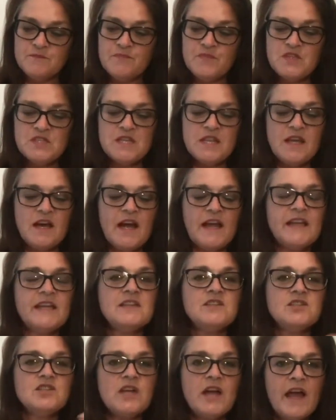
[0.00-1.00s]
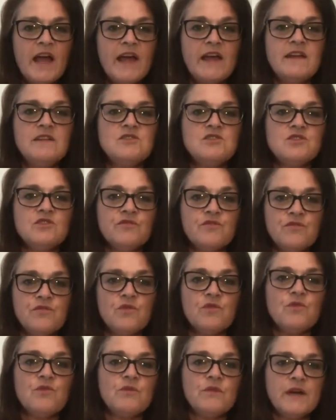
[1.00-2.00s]
so that I can change the
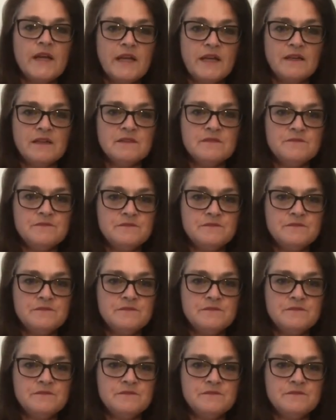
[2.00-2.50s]
flooring